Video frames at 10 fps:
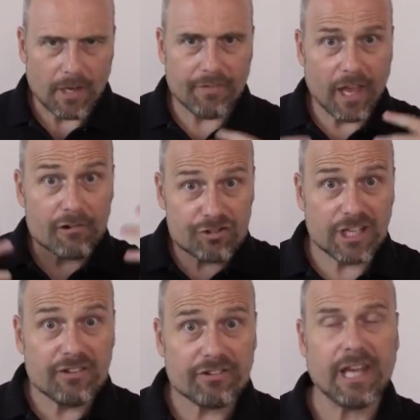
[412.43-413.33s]
they are
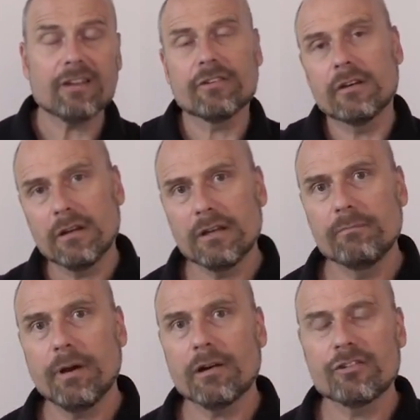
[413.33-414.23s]
gene sets, and
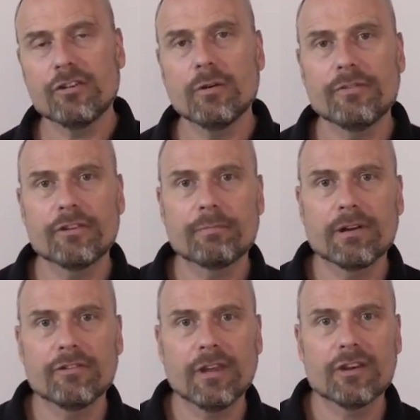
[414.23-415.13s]
in part 2 of this
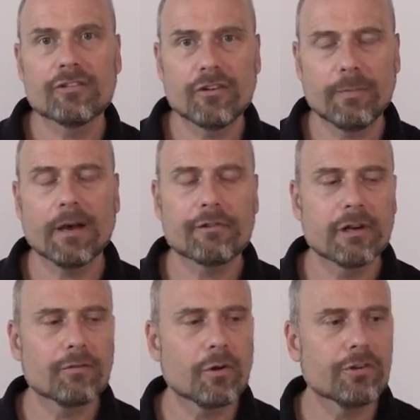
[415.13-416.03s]
presentation, this is part
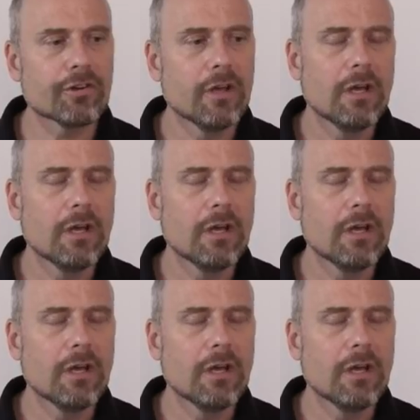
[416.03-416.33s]
3 of course,